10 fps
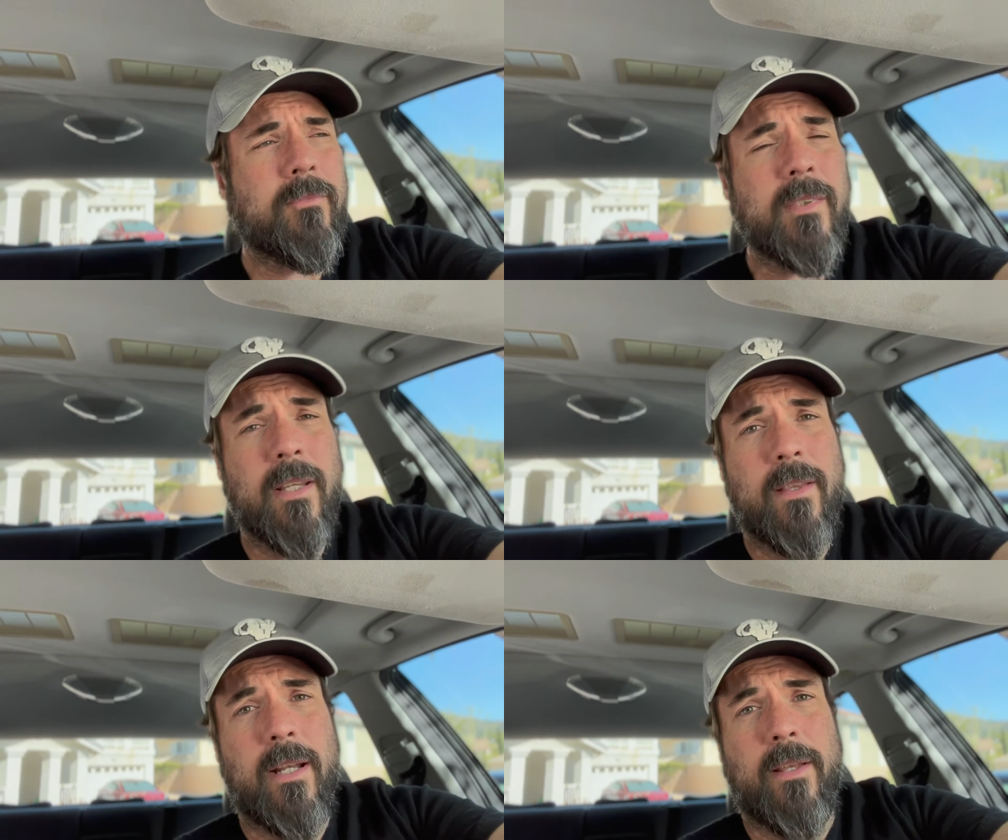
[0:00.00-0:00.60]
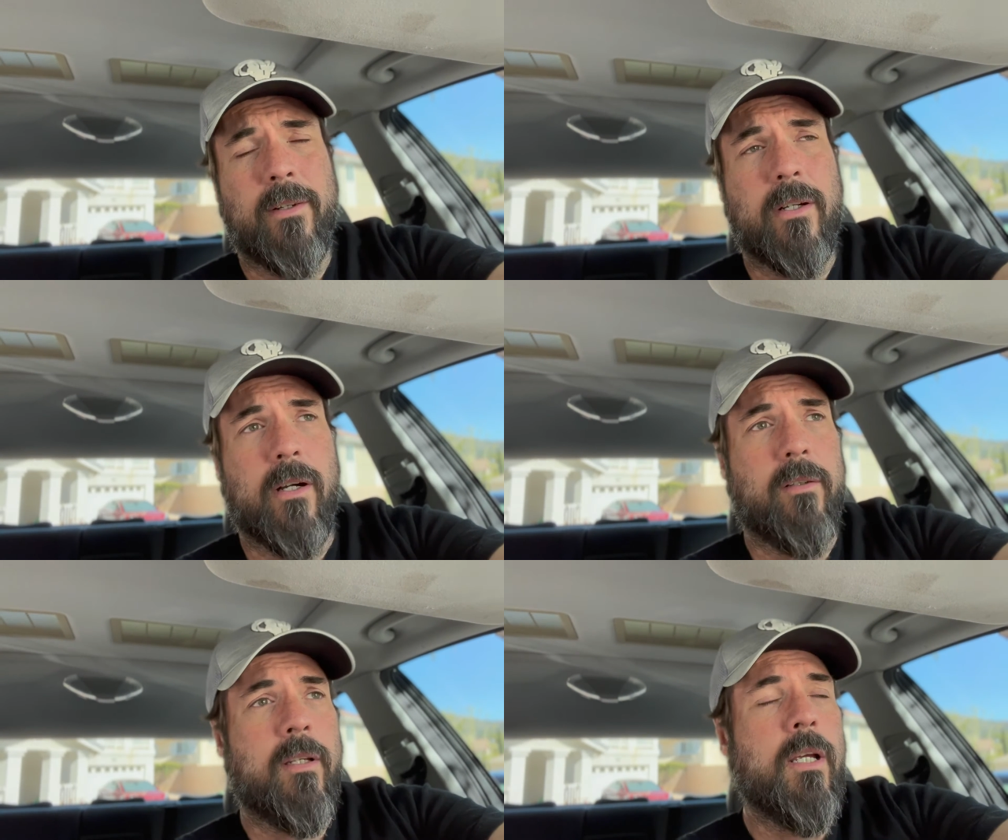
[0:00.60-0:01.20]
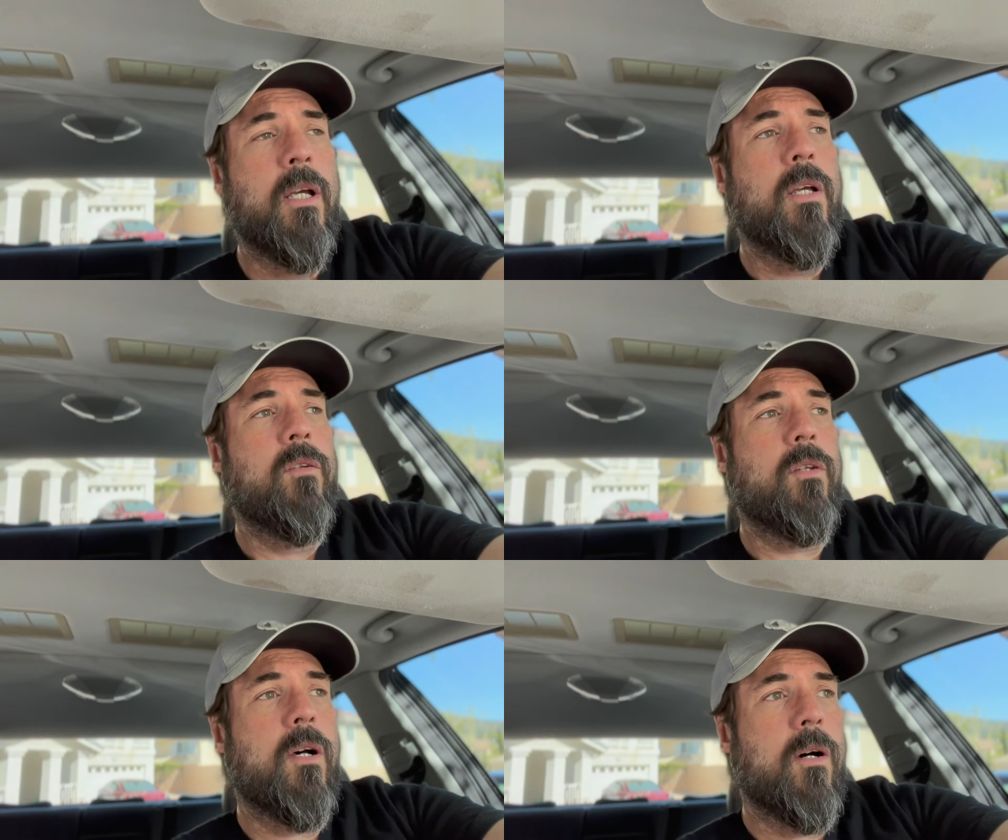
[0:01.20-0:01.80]
than other cars.
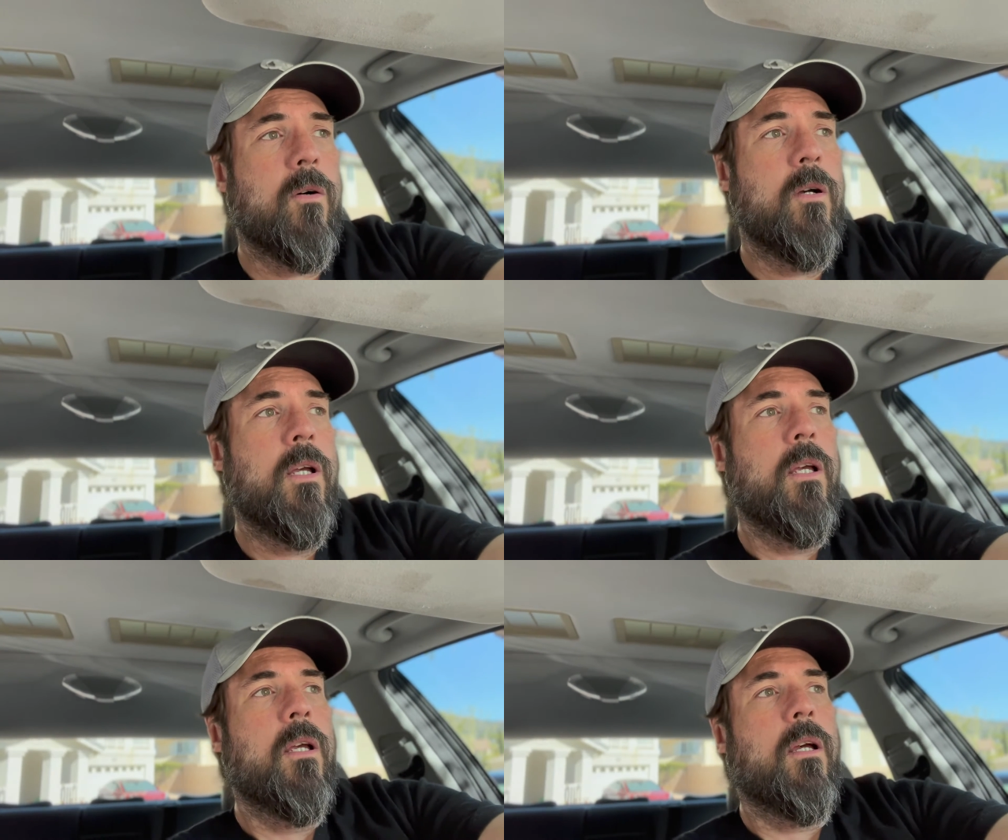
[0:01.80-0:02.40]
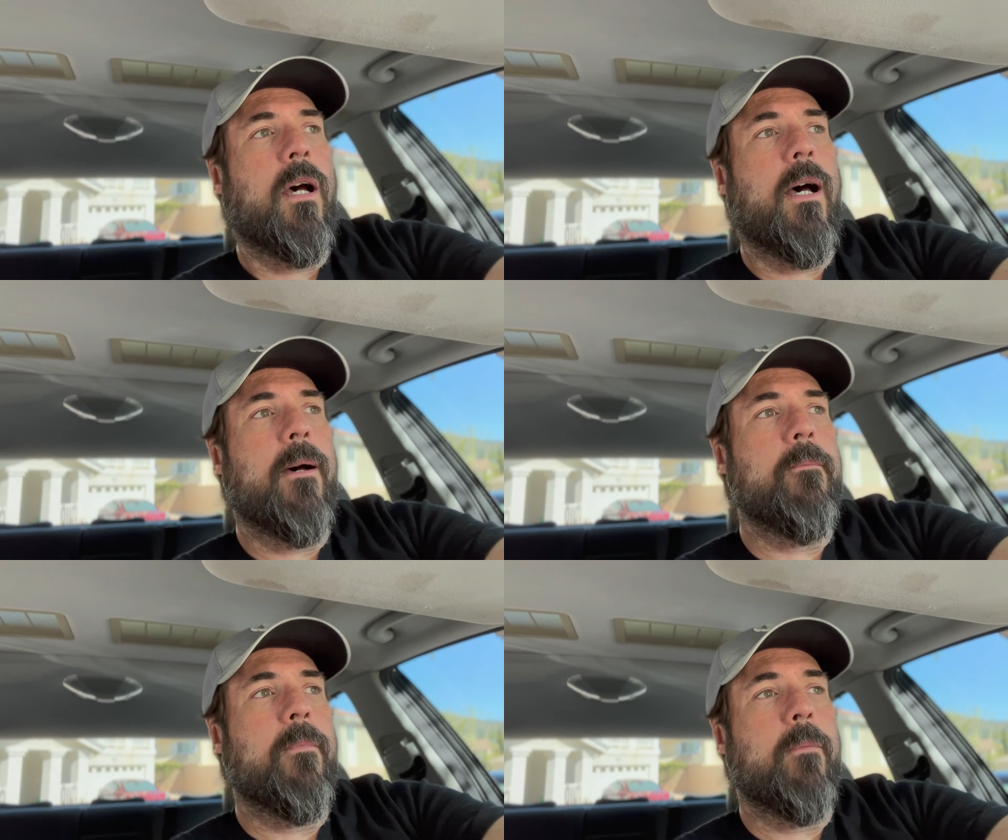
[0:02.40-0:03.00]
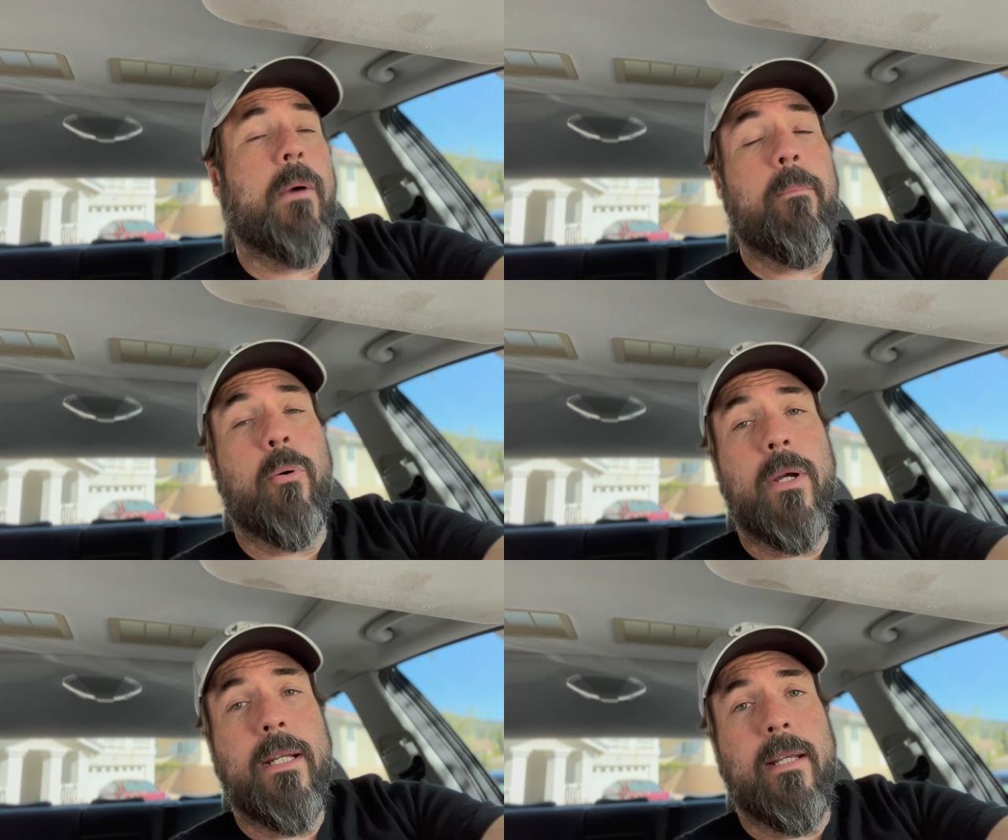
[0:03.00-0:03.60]
So my
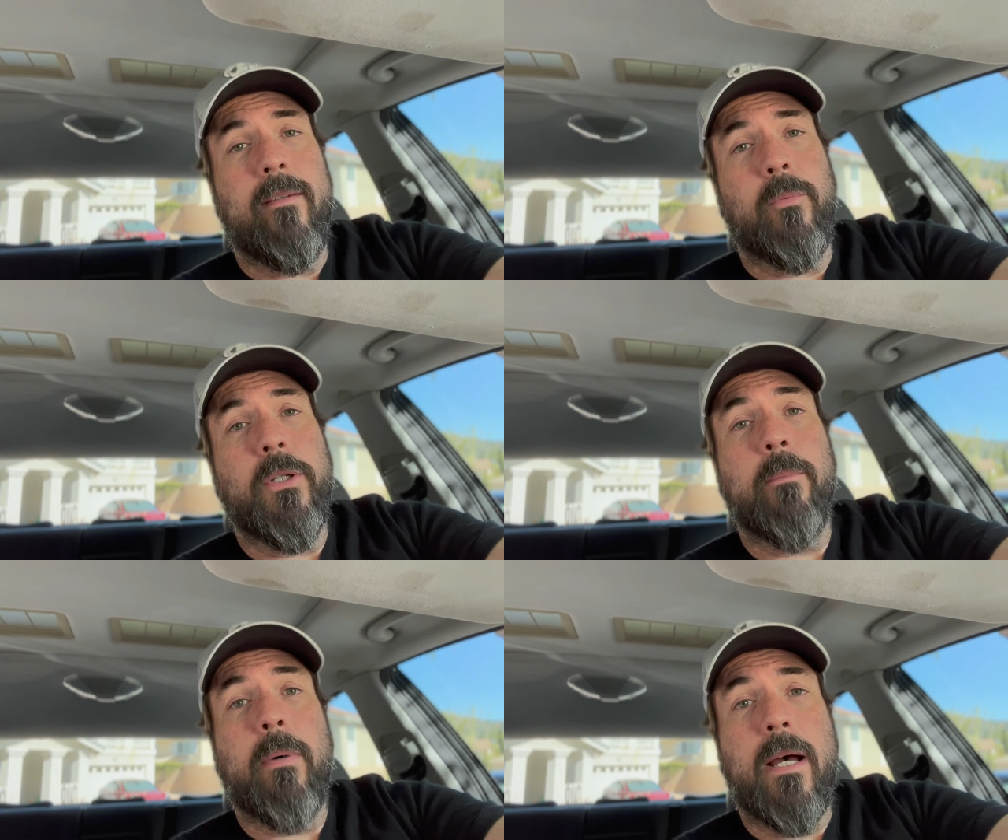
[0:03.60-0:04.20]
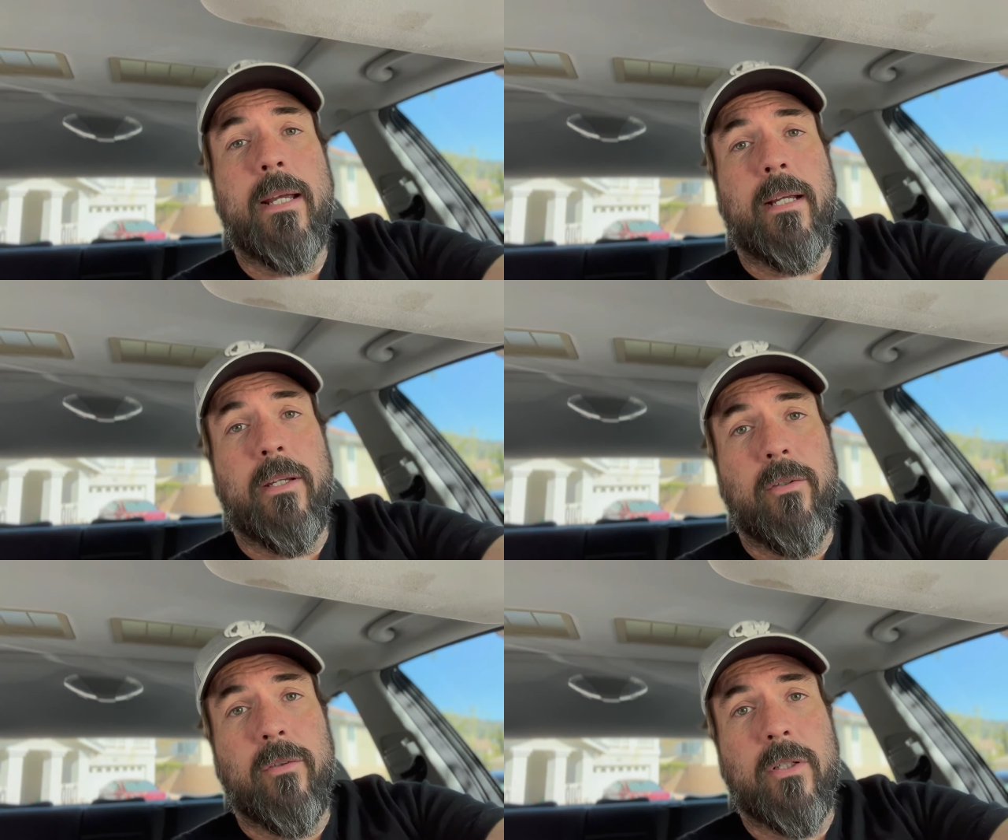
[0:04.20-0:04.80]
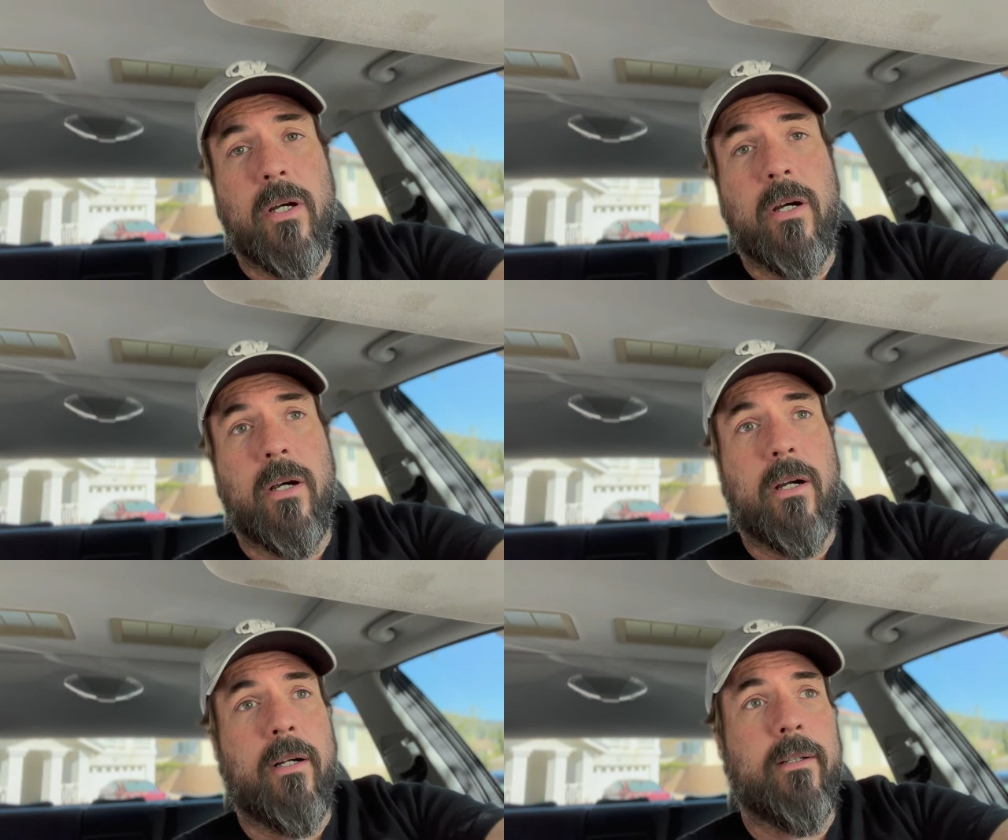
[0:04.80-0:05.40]
point is, when you're buying a used
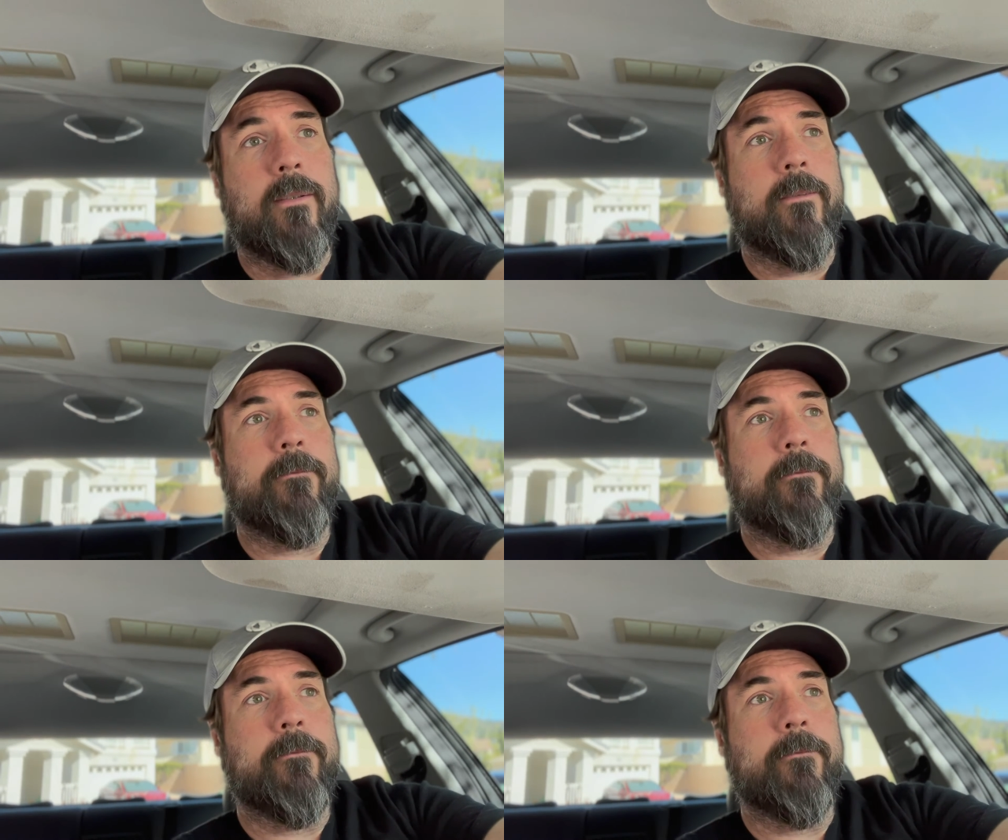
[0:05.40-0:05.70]
car,